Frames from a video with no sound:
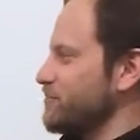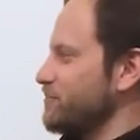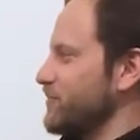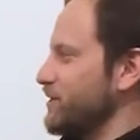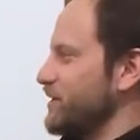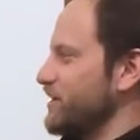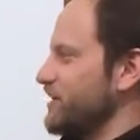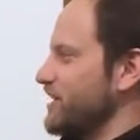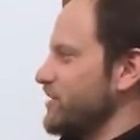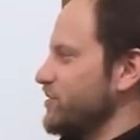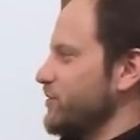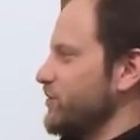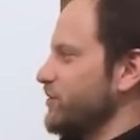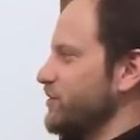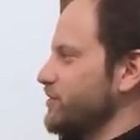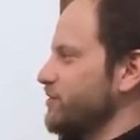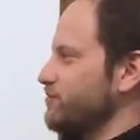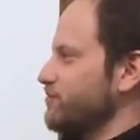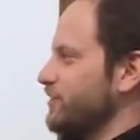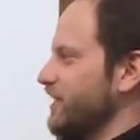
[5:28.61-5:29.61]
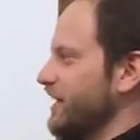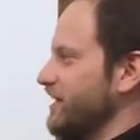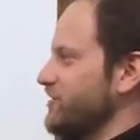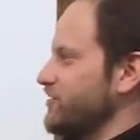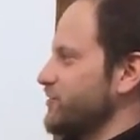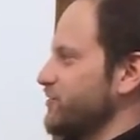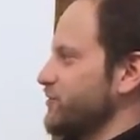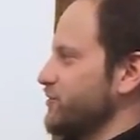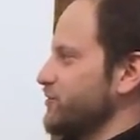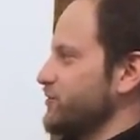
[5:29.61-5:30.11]
but they don't plan
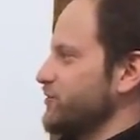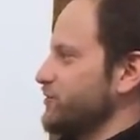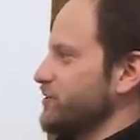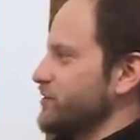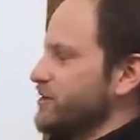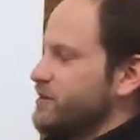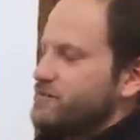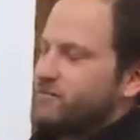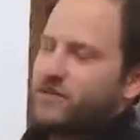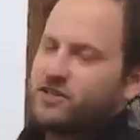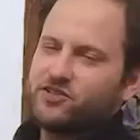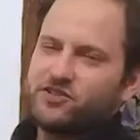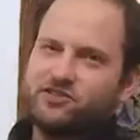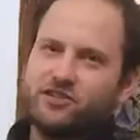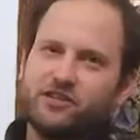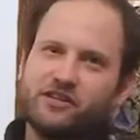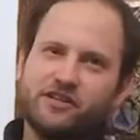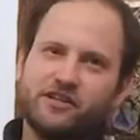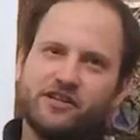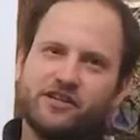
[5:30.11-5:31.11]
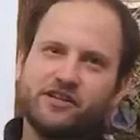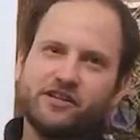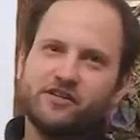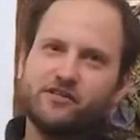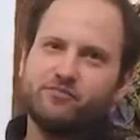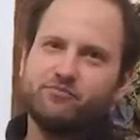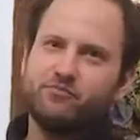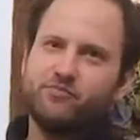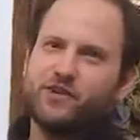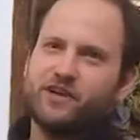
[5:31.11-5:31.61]
to basically
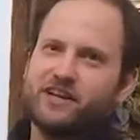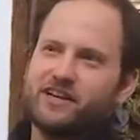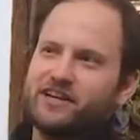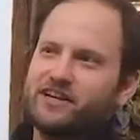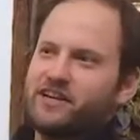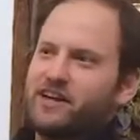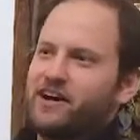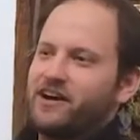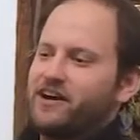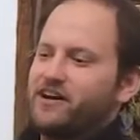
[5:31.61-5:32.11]
bring